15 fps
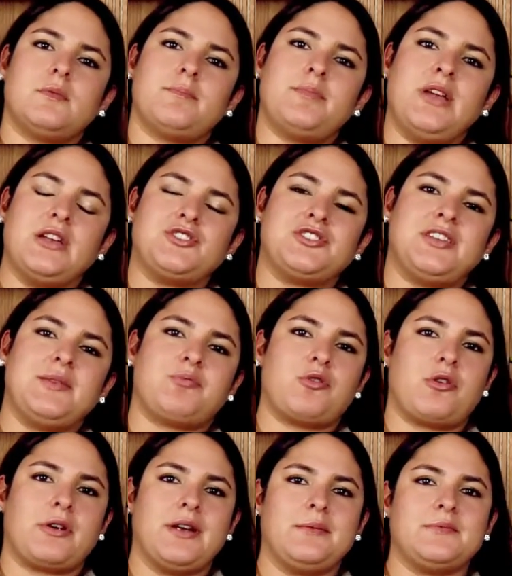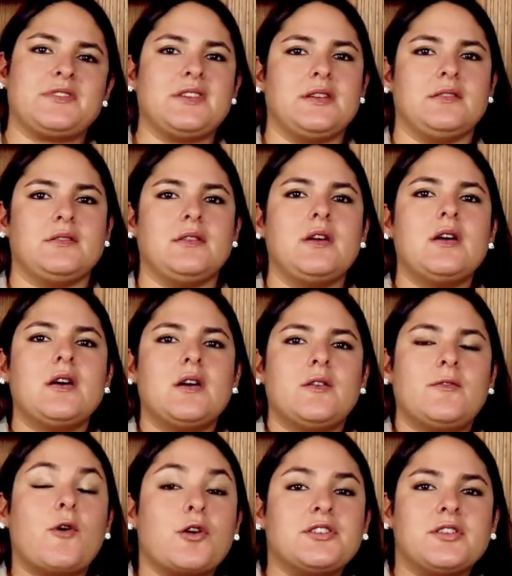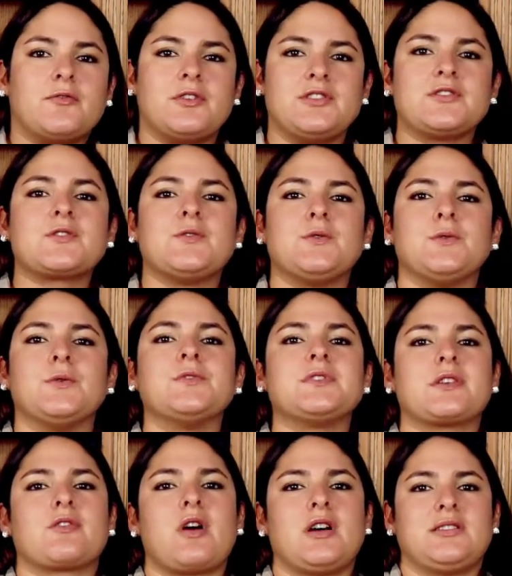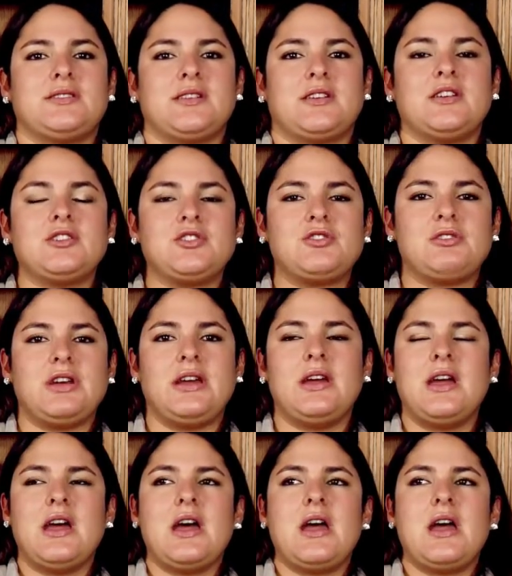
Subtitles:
PhD programs in 4 different schools across the country.